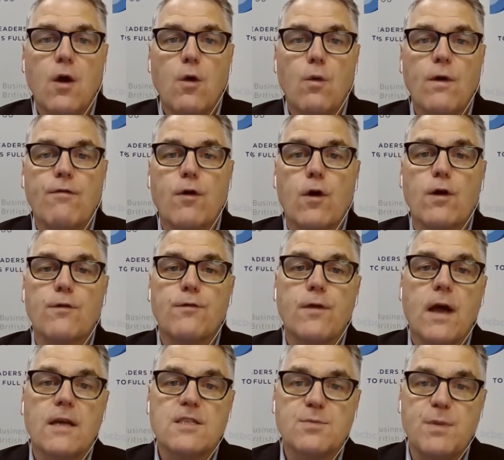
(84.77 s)
We've heard
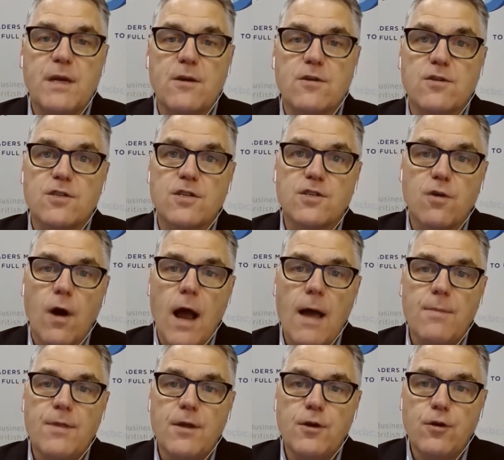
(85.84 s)
speakers
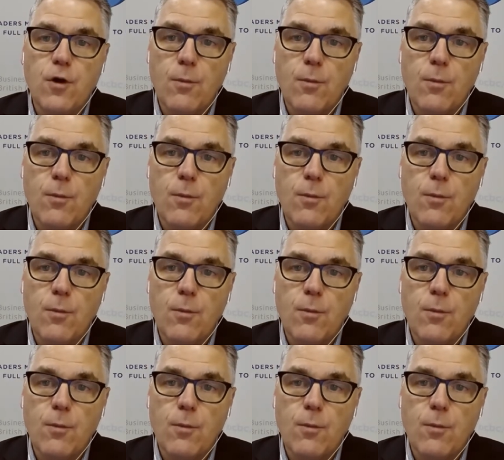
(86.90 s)
describe the new